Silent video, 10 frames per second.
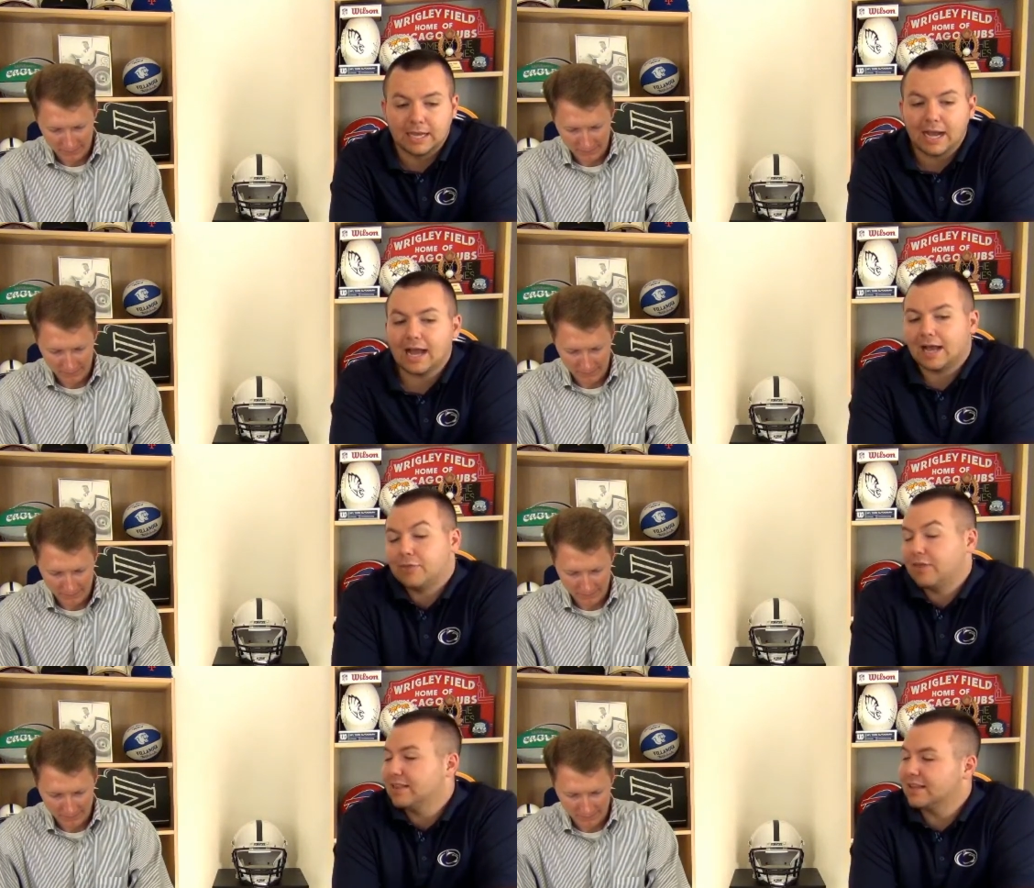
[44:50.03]
Speaker 1: I
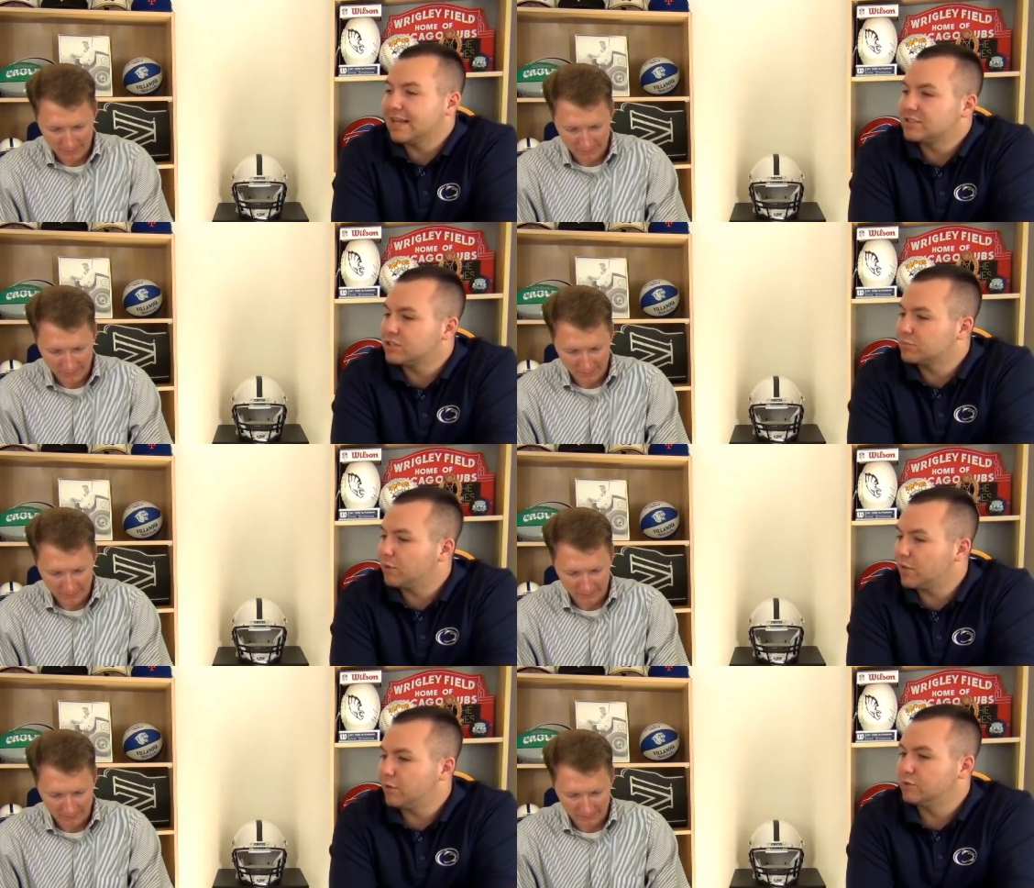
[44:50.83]
think that that's just one
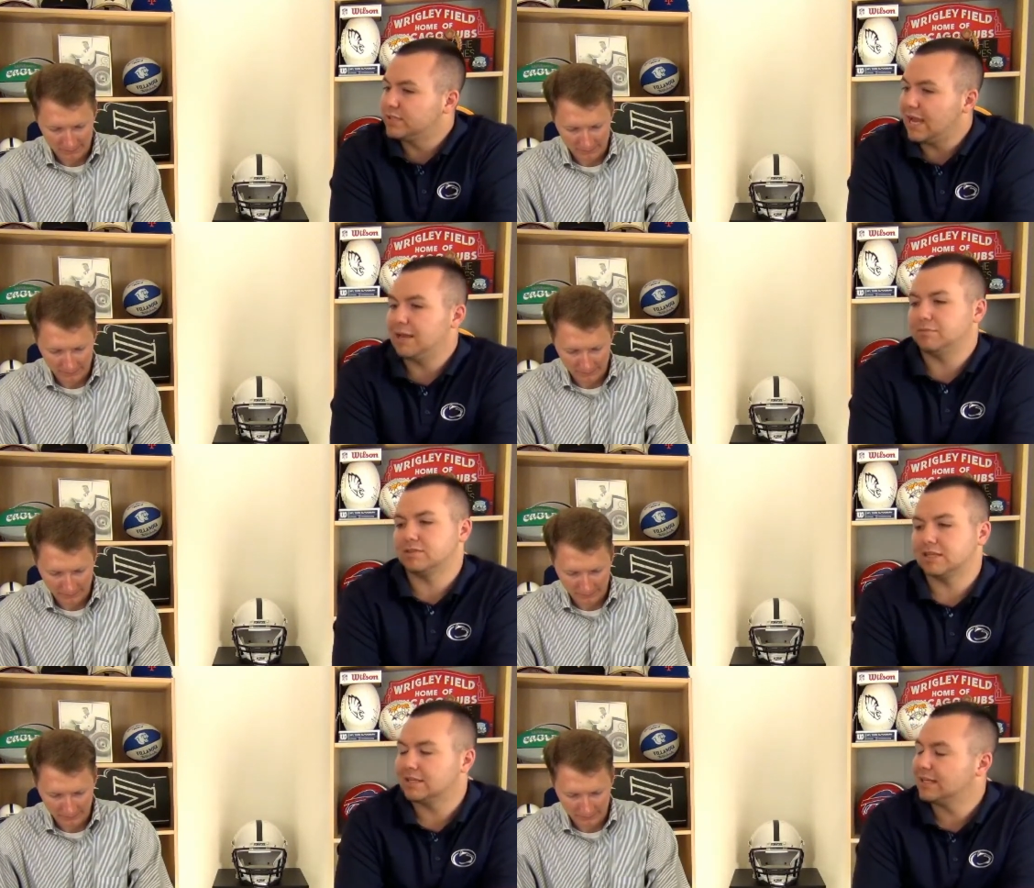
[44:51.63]
of those games
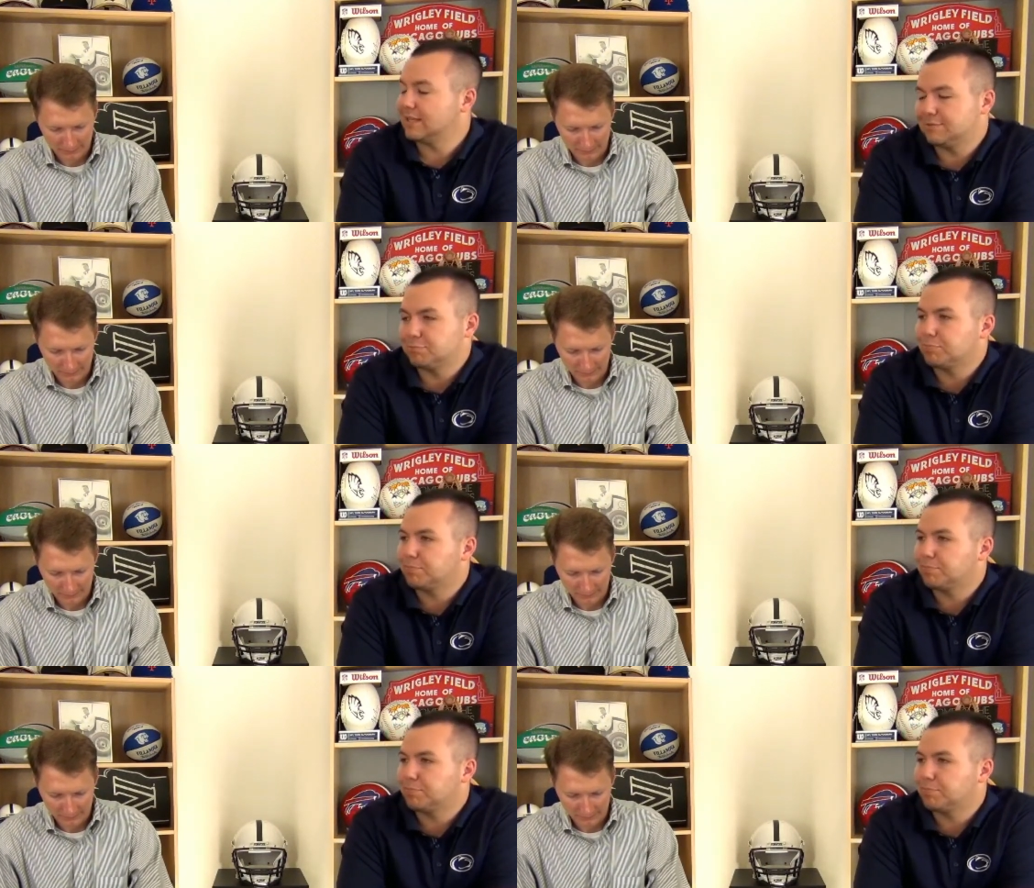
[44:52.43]
that it's